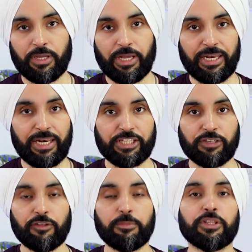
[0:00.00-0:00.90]

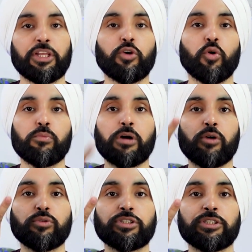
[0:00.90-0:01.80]
Inhalation will be 3 ohm
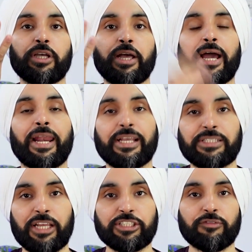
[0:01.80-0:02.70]
counts and
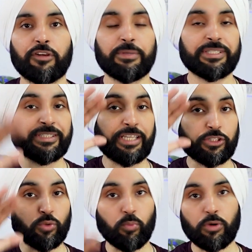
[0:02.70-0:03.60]
exhalation will be
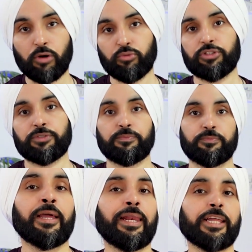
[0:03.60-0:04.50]
6 ohm counts.
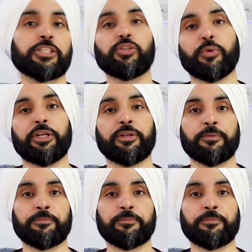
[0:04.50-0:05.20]
Let's do it.